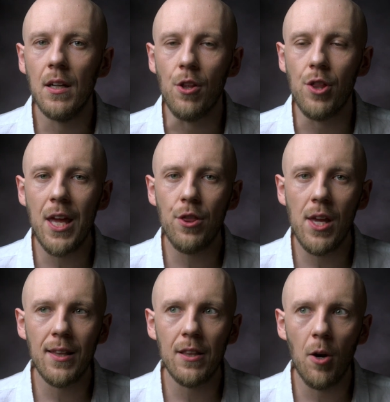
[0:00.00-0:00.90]
They
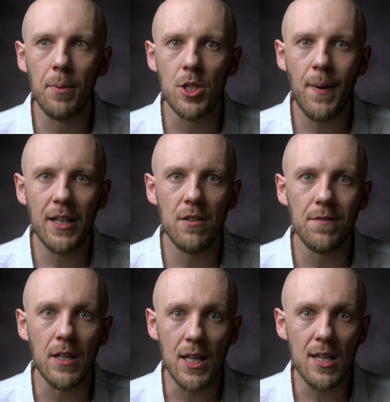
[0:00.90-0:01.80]
think that their
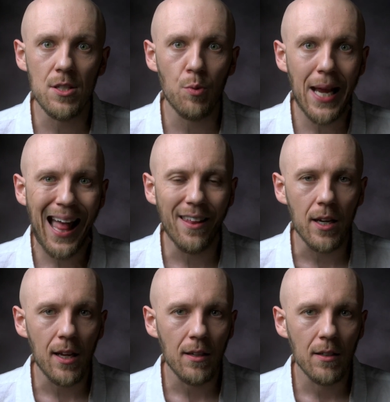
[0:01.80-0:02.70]
perspective is
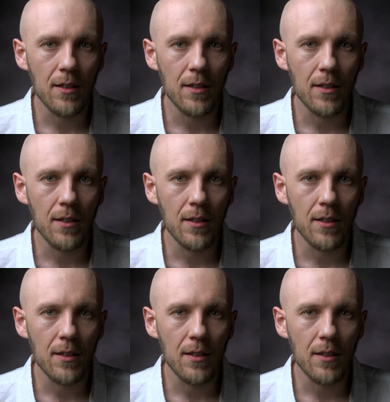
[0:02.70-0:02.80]
reality.